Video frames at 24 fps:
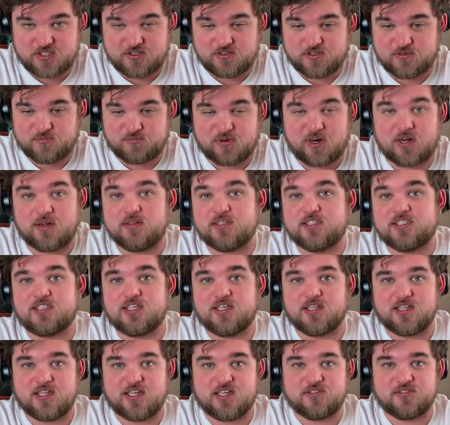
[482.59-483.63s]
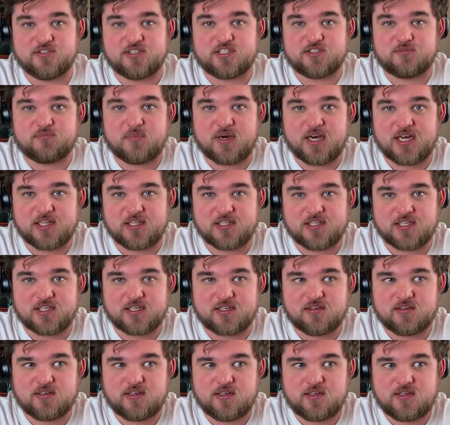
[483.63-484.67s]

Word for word: you could probably tell I was smiling